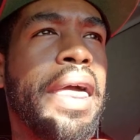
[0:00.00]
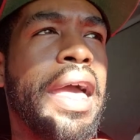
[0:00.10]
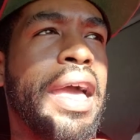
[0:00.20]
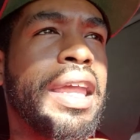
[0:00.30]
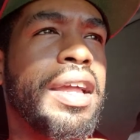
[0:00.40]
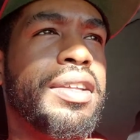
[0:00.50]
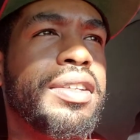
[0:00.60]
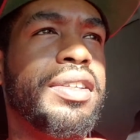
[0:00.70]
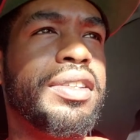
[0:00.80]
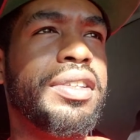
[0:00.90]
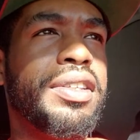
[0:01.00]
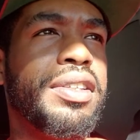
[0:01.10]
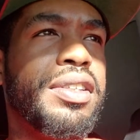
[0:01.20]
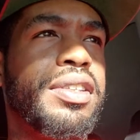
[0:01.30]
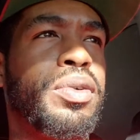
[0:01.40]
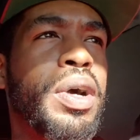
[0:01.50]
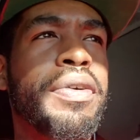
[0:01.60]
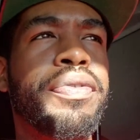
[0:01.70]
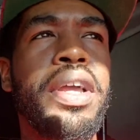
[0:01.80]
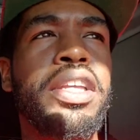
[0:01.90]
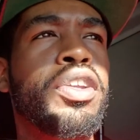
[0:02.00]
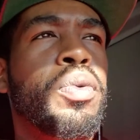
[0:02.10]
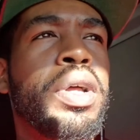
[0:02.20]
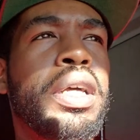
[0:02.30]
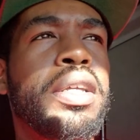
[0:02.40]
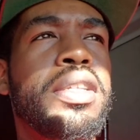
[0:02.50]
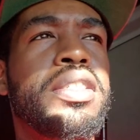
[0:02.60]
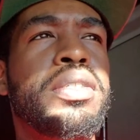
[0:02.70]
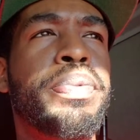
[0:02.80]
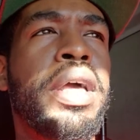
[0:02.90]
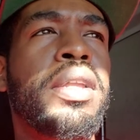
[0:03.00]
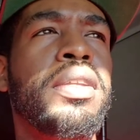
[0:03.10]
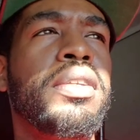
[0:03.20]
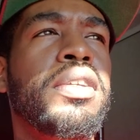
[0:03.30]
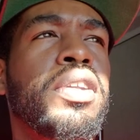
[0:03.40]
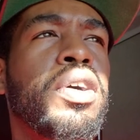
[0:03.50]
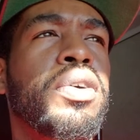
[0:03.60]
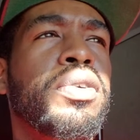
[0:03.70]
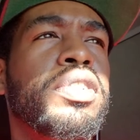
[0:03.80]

and quite frank, you don't want to spend, you know,